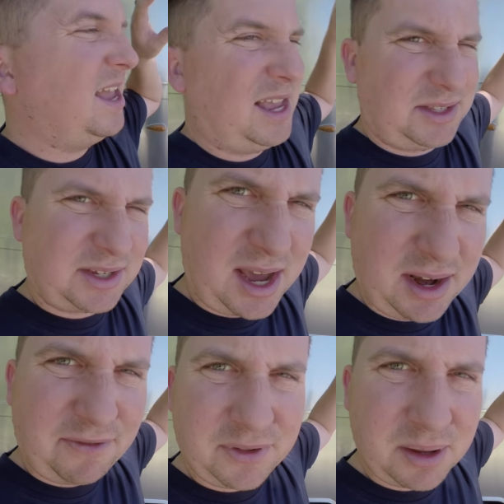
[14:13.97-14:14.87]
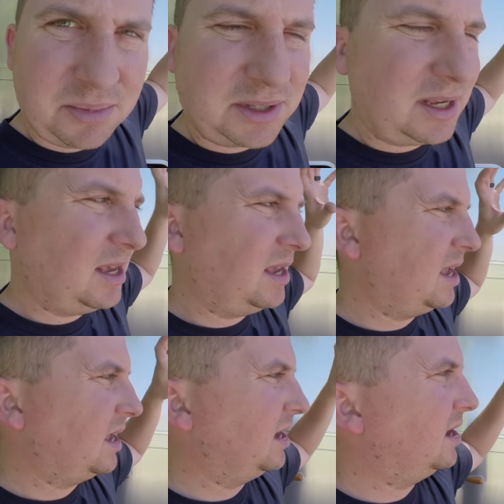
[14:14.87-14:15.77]
It's kind of flimsy,
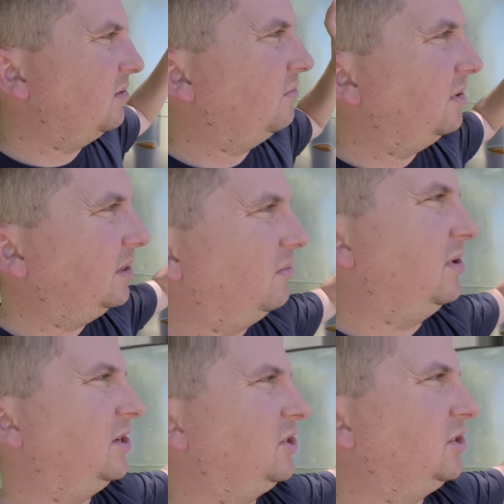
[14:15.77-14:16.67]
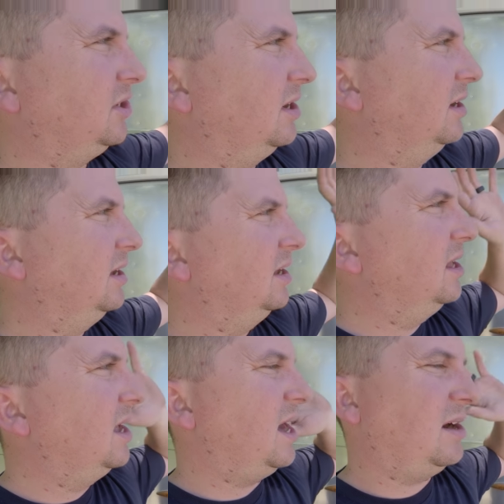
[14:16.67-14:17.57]
and I really wish
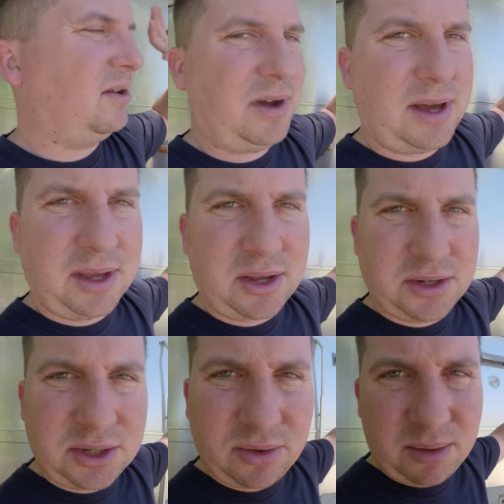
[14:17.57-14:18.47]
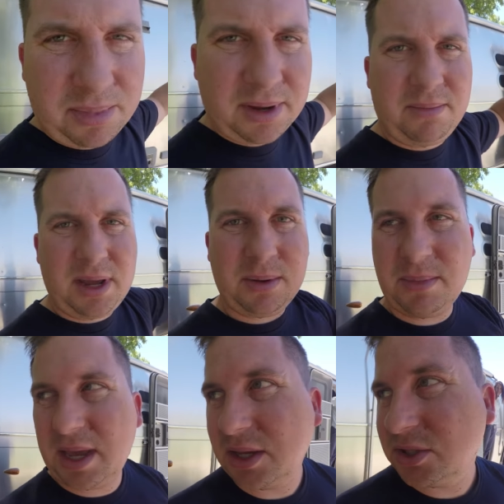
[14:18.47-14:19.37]
I don't know how they could do it, but maybe
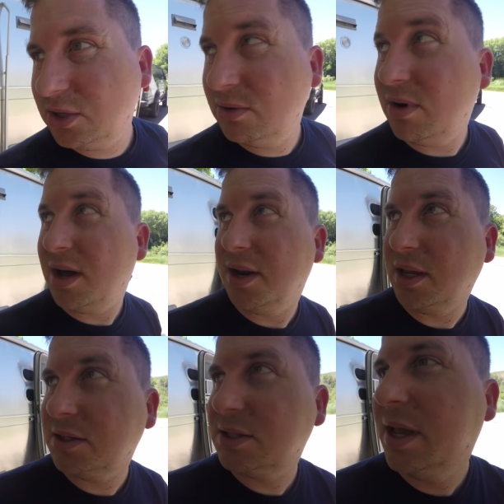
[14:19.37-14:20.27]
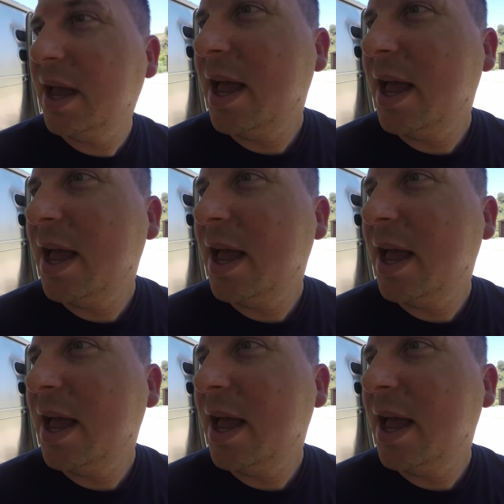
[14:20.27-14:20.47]
make it two awnings.